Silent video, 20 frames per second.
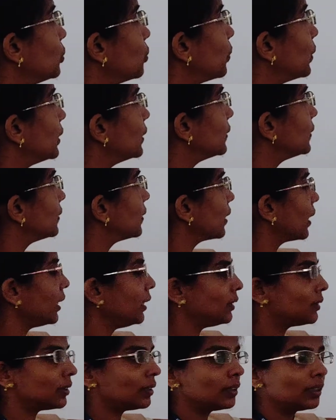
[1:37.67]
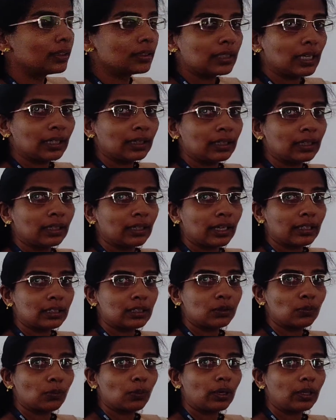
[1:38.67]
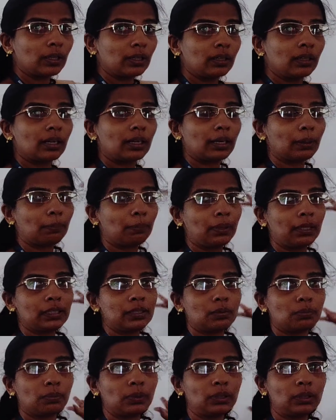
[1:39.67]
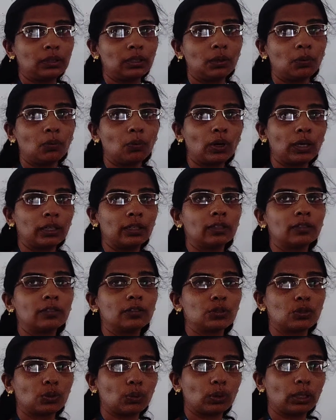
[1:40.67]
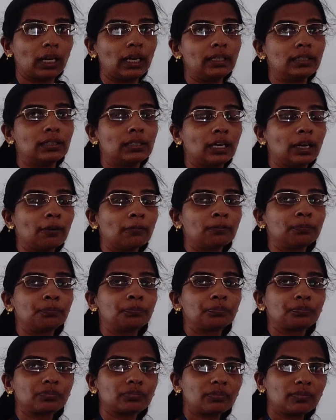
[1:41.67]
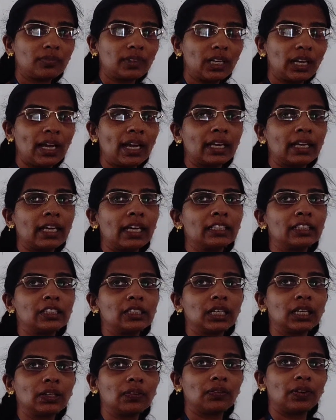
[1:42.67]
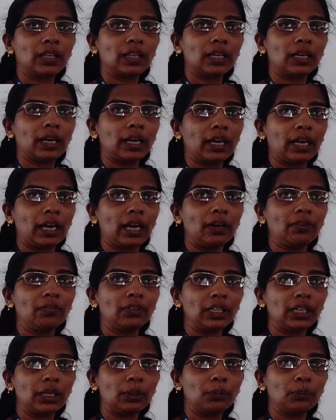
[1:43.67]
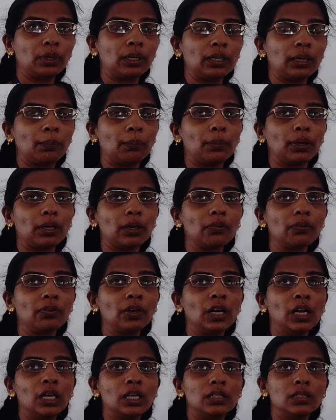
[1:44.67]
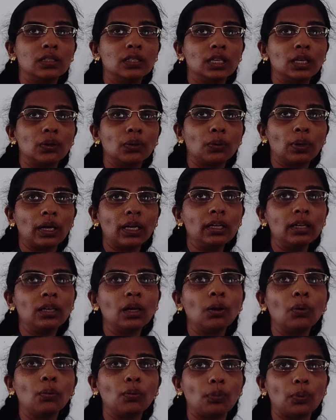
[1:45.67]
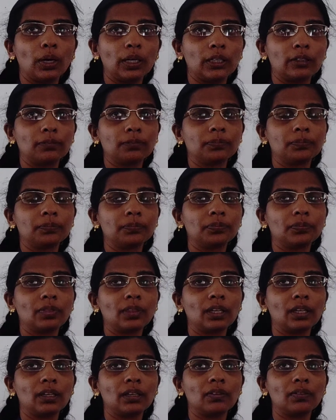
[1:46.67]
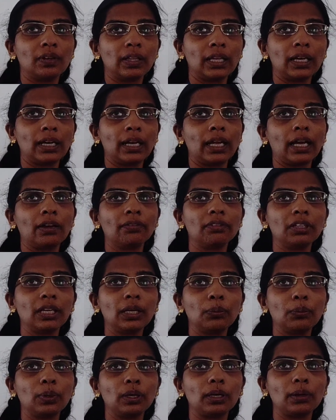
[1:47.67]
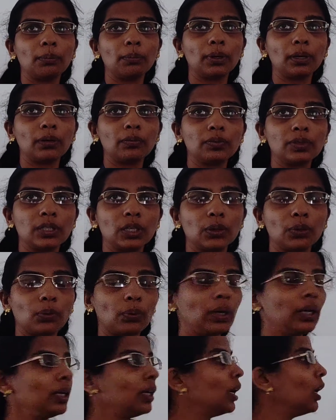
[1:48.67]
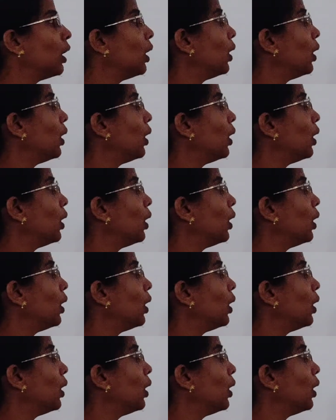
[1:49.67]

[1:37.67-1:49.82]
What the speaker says: towards right, take the next 1, replace with 1, so that I can check whether I have equal number of 0 and 1. Whether I have equal number of 0 and